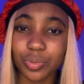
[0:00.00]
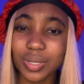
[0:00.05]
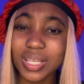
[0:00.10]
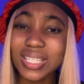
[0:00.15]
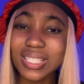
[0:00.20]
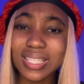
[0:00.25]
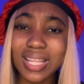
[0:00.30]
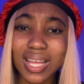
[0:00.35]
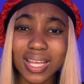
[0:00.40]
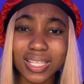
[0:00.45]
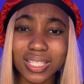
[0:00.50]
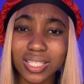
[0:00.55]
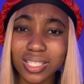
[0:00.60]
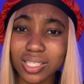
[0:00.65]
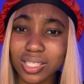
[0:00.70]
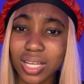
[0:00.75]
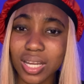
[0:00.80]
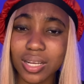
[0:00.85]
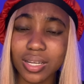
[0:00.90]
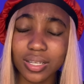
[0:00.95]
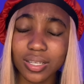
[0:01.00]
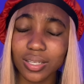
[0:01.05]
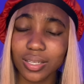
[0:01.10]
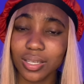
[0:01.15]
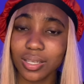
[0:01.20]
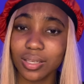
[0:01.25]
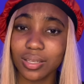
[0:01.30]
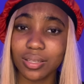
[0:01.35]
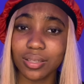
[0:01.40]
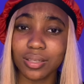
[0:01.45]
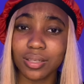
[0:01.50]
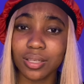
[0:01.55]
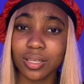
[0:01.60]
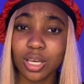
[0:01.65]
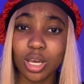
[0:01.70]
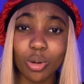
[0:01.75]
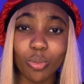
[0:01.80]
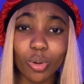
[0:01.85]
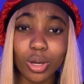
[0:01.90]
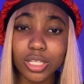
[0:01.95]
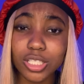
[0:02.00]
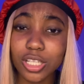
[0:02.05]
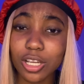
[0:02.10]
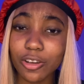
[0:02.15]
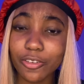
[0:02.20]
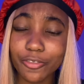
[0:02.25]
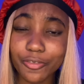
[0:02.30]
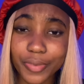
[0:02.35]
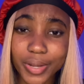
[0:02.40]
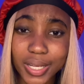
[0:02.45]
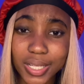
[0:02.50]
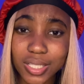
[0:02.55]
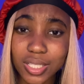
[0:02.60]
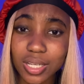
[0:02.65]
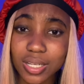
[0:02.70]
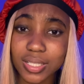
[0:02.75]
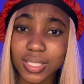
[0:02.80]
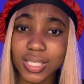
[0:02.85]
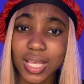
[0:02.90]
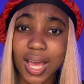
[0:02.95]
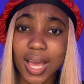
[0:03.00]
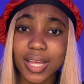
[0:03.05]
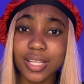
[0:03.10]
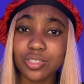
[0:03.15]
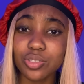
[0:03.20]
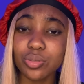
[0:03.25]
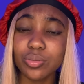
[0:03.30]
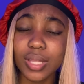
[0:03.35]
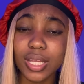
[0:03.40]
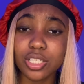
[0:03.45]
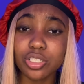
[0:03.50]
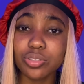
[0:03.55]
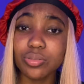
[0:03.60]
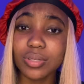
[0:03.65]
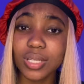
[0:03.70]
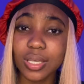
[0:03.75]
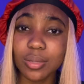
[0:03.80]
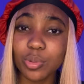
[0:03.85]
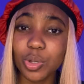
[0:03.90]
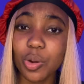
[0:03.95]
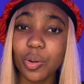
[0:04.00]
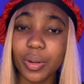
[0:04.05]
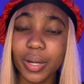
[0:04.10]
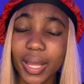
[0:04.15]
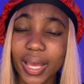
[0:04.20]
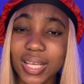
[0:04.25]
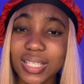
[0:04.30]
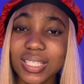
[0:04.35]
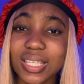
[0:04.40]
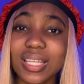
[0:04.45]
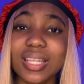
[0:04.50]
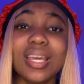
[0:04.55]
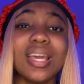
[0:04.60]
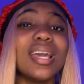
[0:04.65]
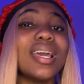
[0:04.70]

It's not sturdy. What your friends are tied to that you keep going asking.